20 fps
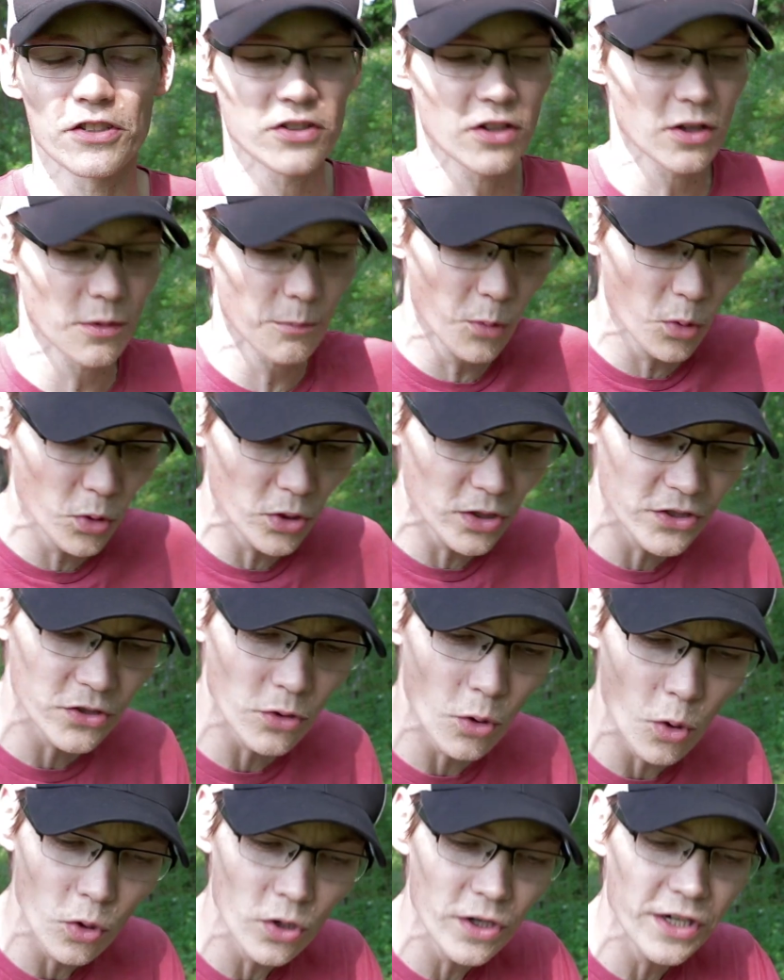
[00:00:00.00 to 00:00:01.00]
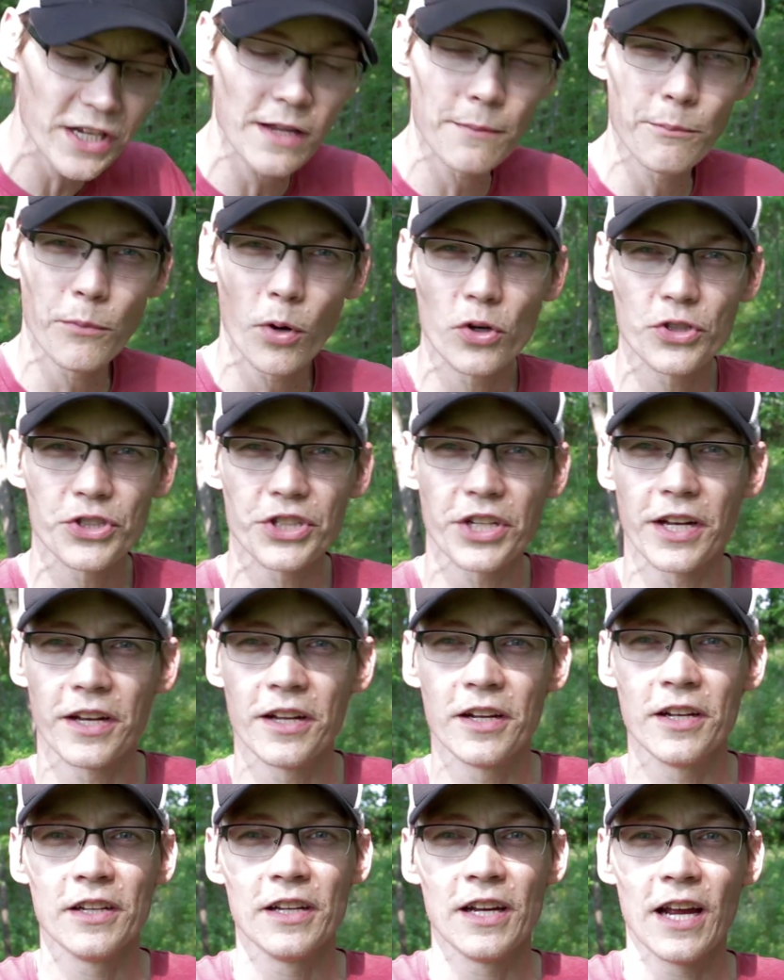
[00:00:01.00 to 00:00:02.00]
So the motor's already in motion,
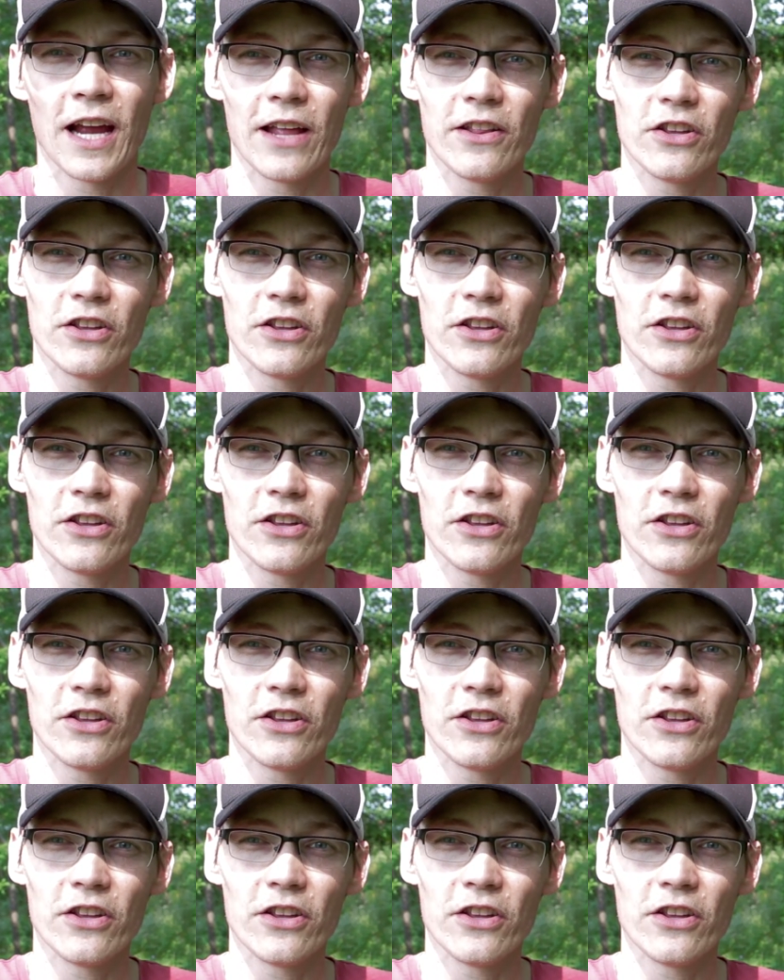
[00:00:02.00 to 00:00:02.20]
and